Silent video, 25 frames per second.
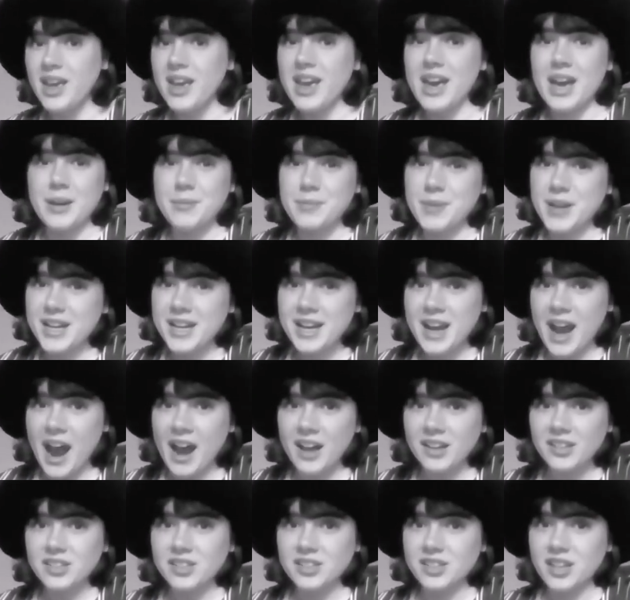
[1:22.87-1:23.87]
and many
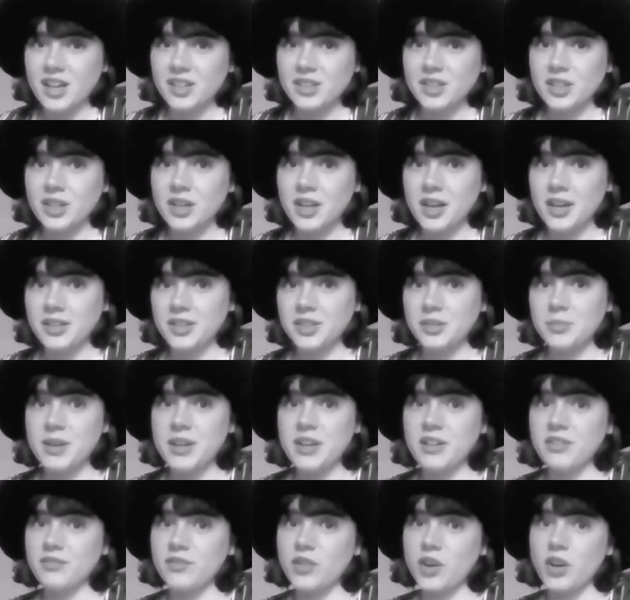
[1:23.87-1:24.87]
actors had to learn to
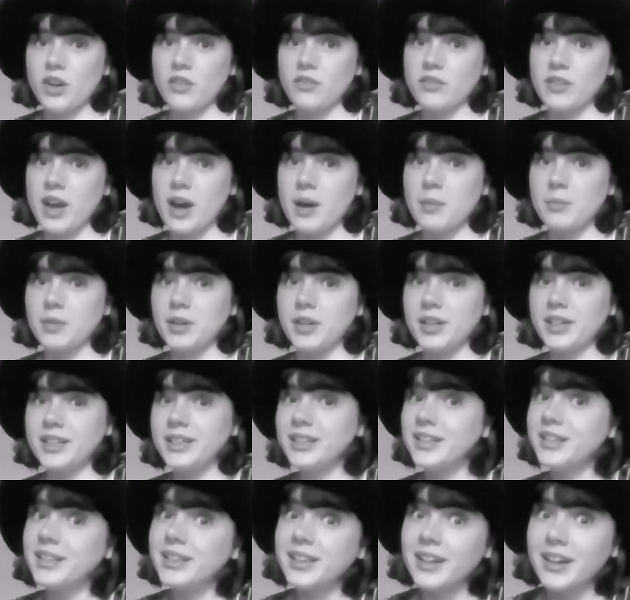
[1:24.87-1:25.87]
speak in front of camera.
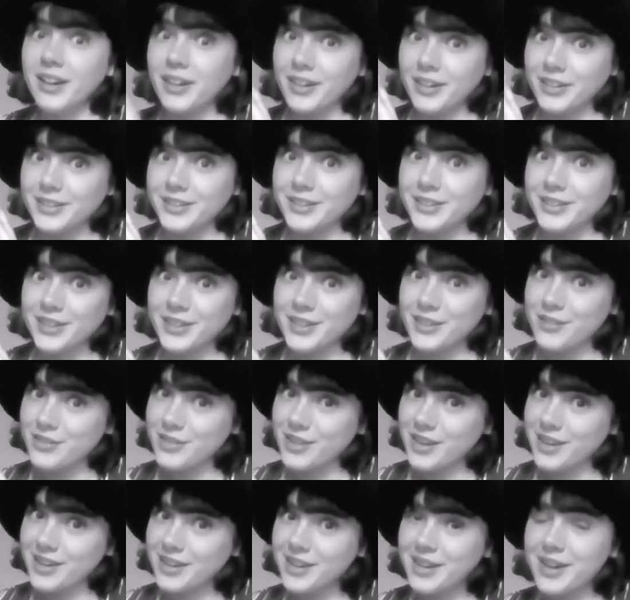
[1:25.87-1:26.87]
Harder than you
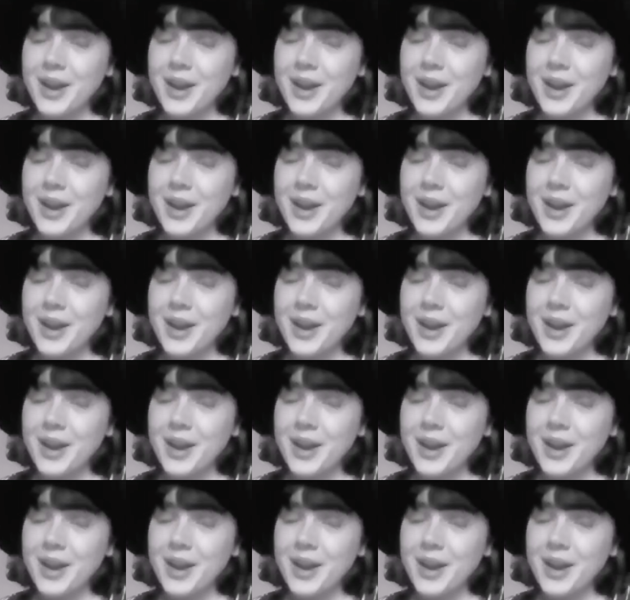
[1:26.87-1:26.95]
think.